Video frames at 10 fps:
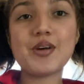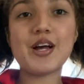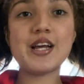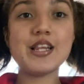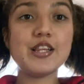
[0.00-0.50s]

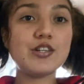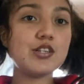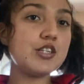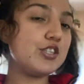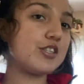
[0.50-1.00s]
I
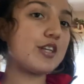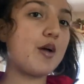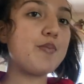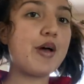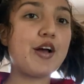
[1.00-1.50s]
literally just
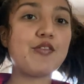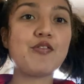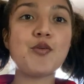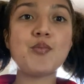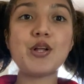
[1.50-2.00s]
got back
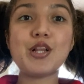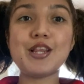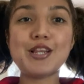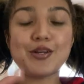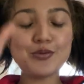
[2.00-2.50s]
from a
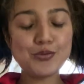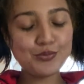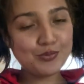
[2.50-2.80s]
little